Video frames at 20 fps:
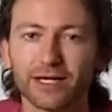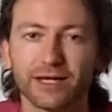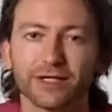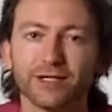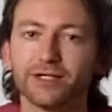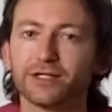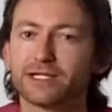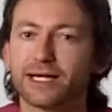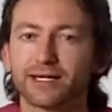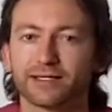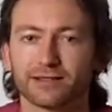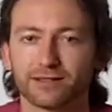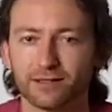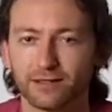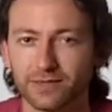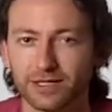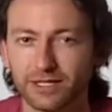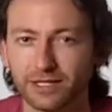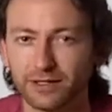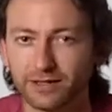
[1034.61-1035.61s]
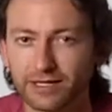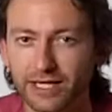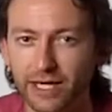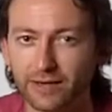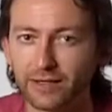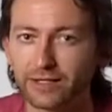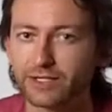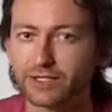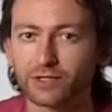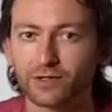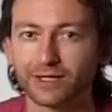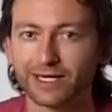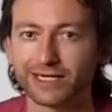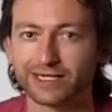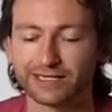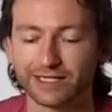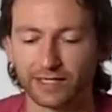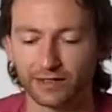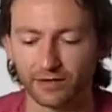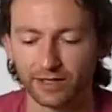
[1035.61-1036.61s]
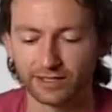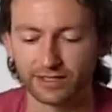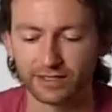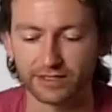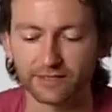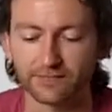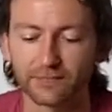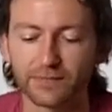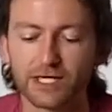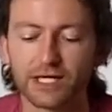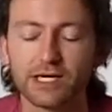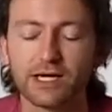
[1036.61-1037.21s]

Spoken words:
We don't use that term in the UK. We just call it accelerated.